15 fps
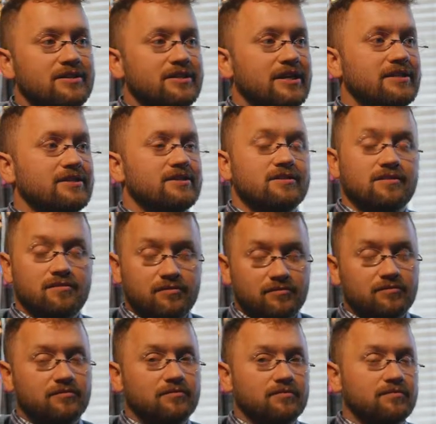sense
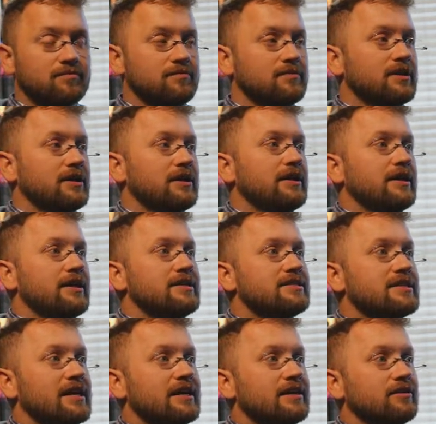is
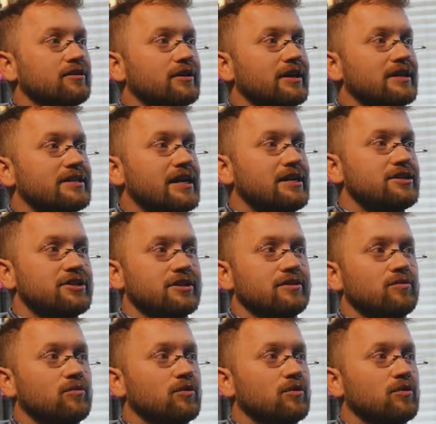taking a look at tension.